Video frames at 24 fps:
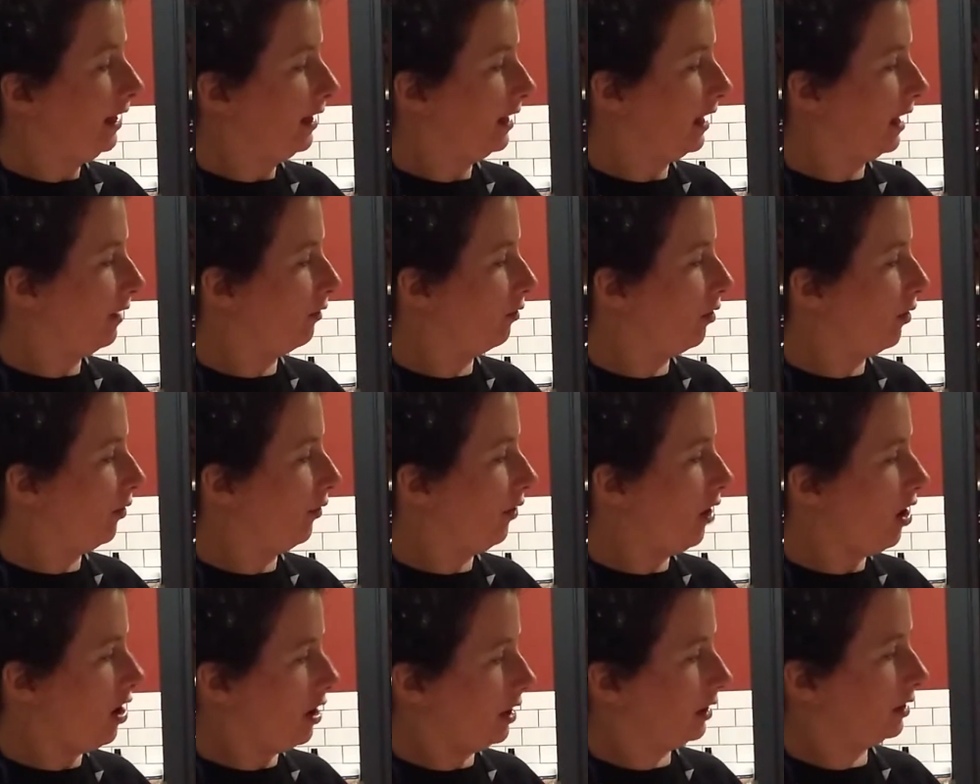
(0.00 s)
and I
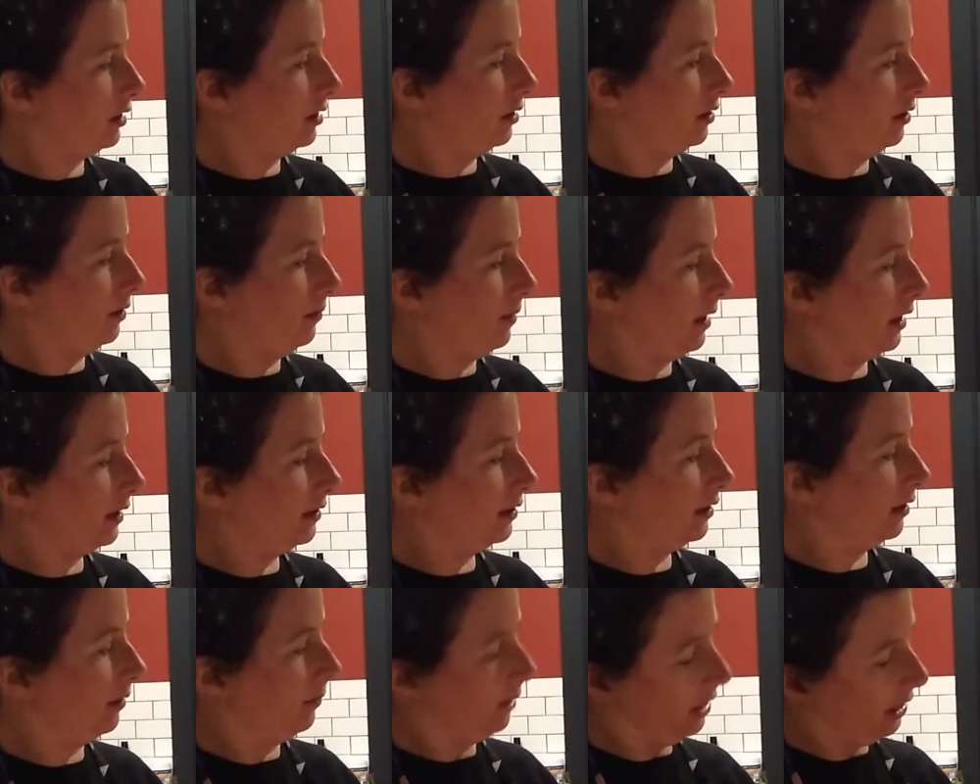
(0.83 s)
wrote awesome,
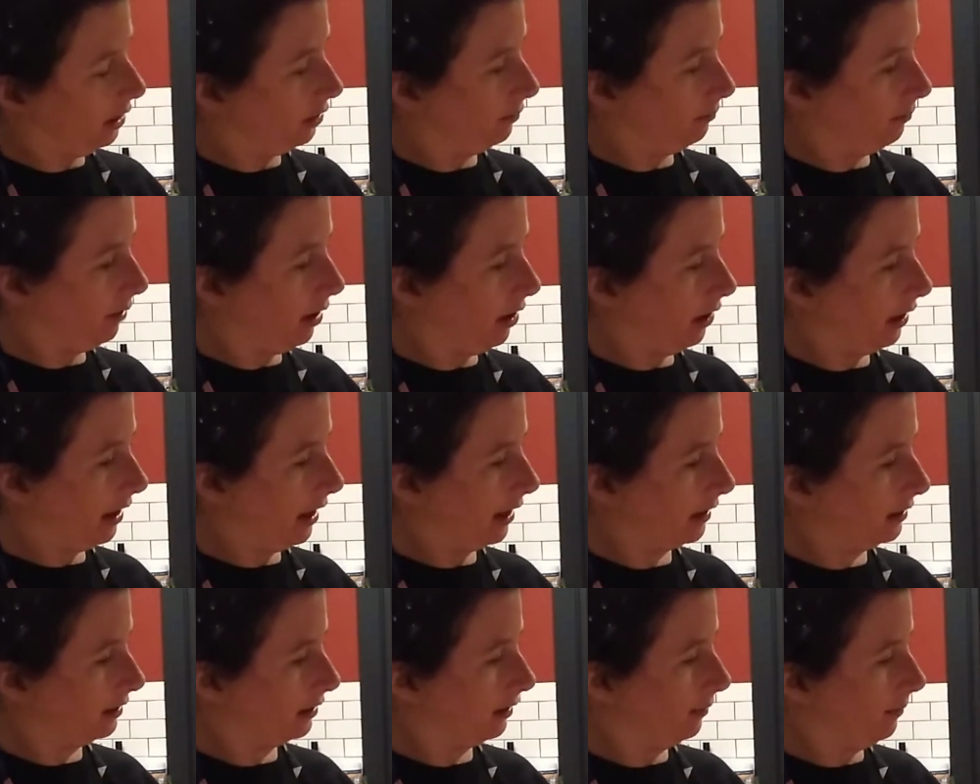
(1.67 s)
exclamation mark,
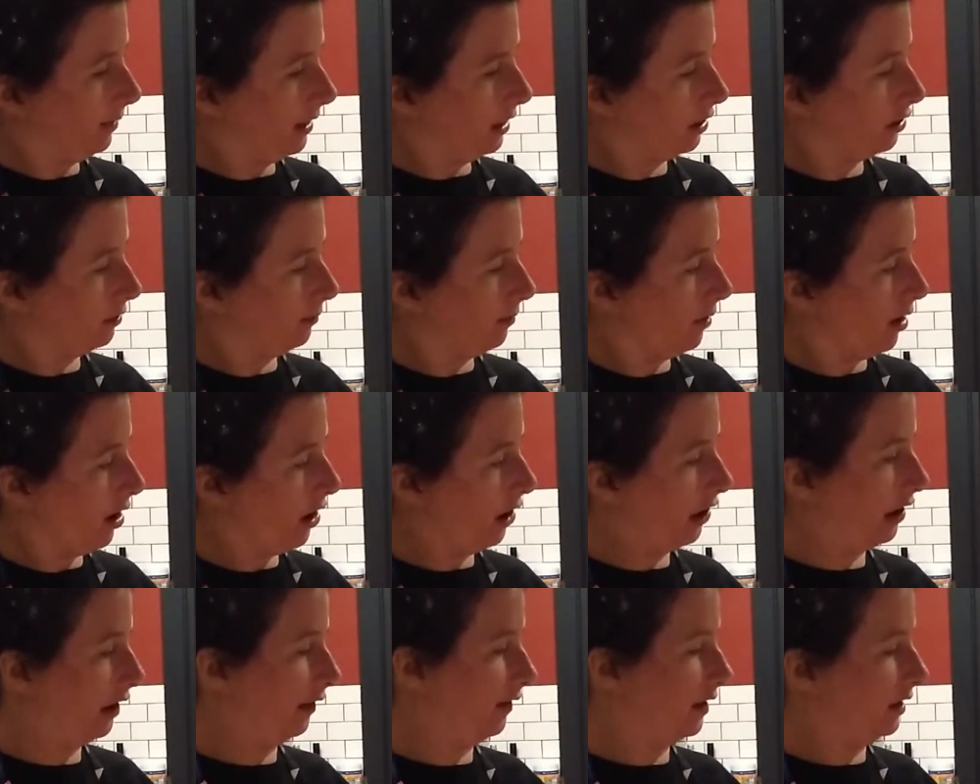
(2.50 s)

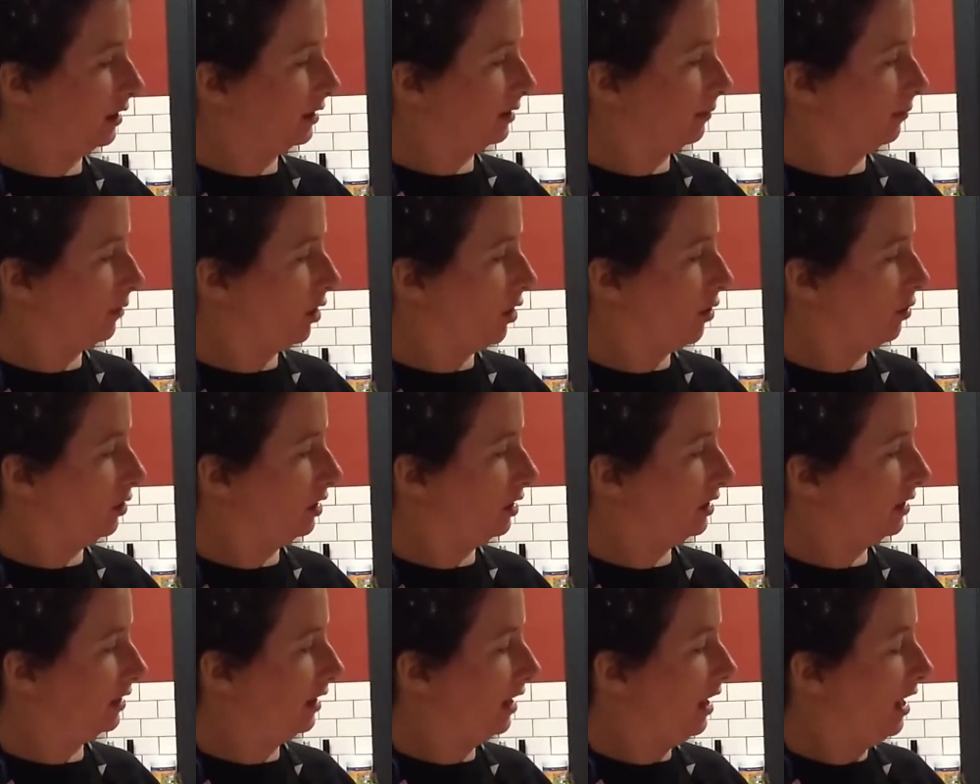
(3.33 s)
and then some
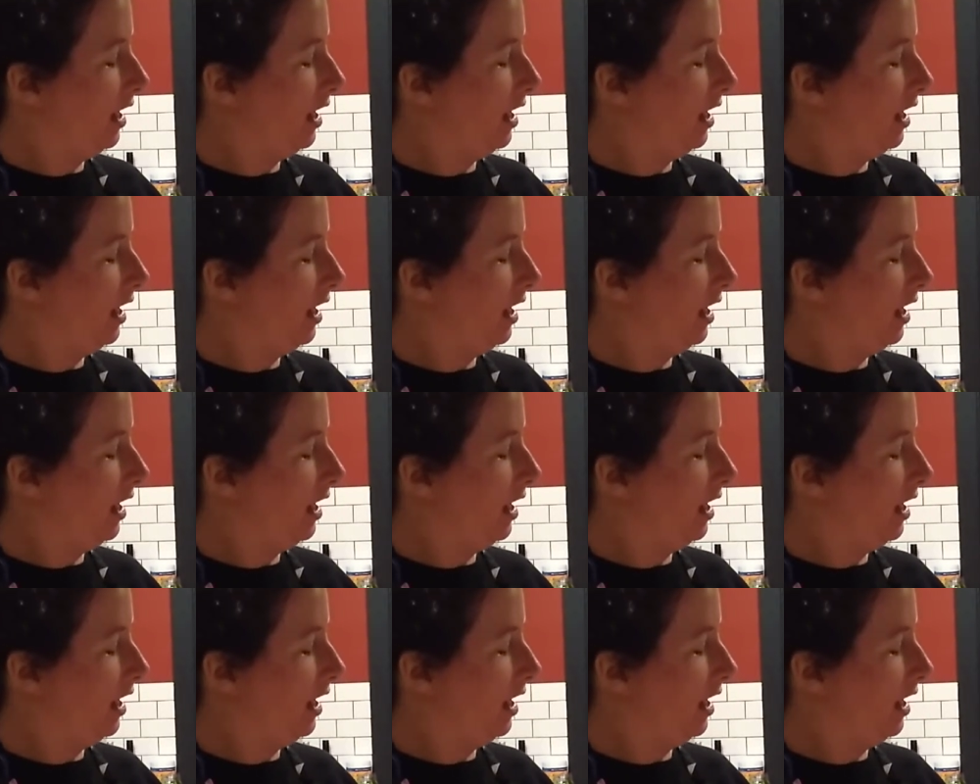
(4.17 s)
notes.